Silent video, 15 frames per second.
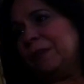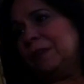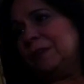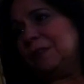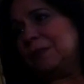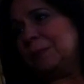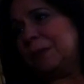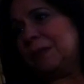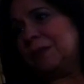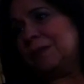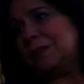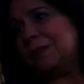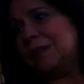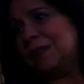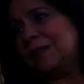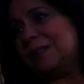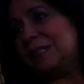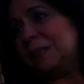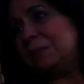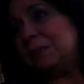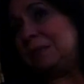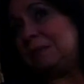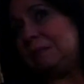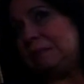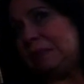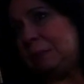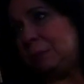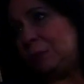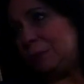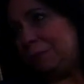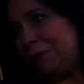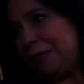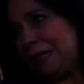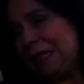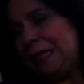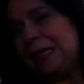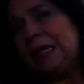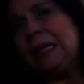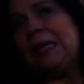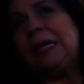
field because that seems the most fitting.